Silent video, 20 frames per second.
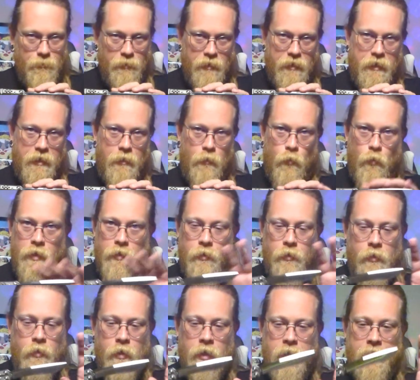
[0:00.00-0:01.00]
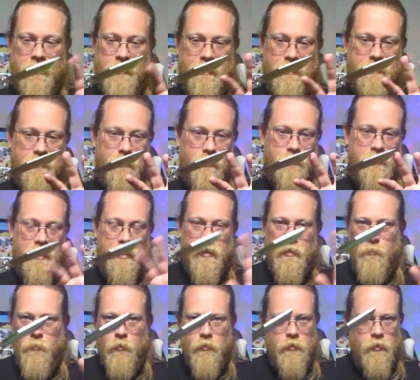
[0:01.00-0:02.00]
blade, whether or not this looks like
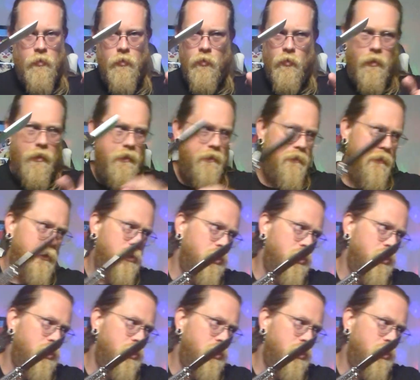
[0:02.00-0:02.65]
the most crazy